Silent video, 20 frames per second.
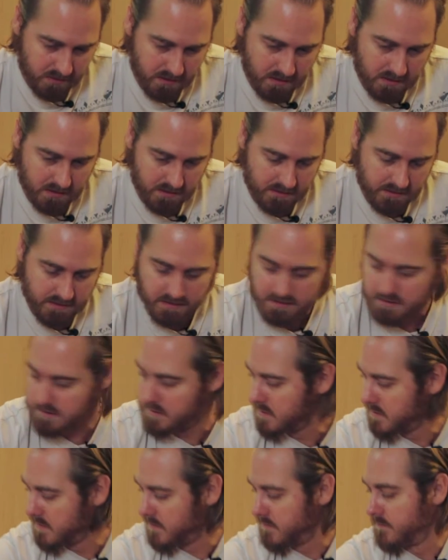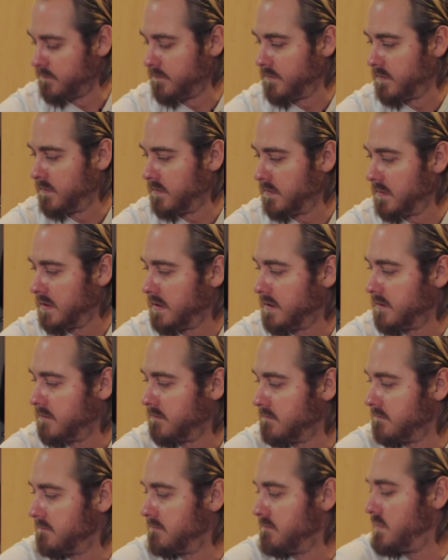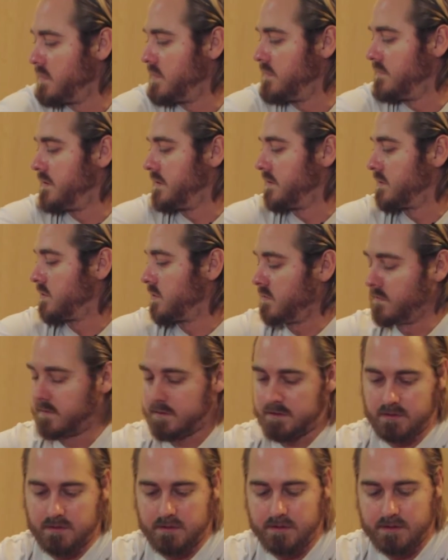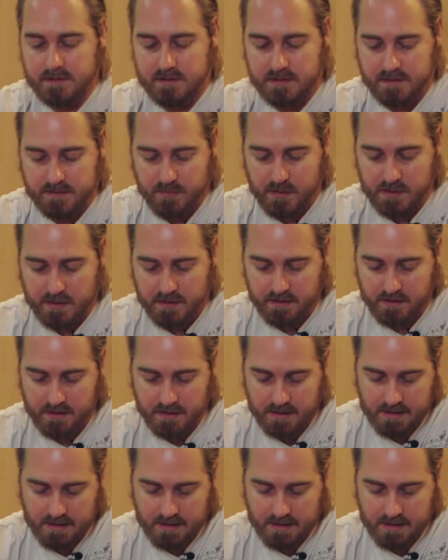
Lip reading: on. Let me move this over so you can see better.